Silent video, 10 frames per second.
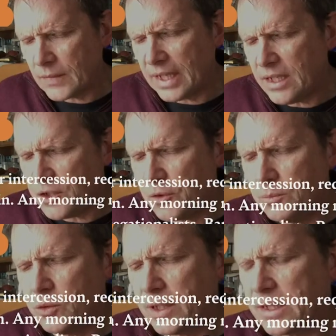Each
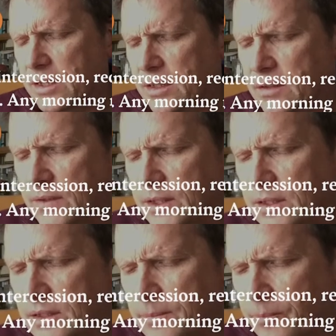morning
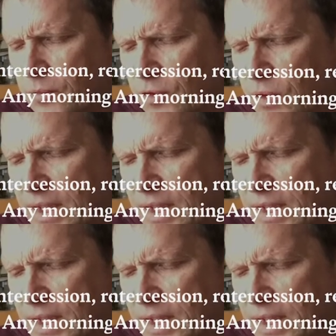service for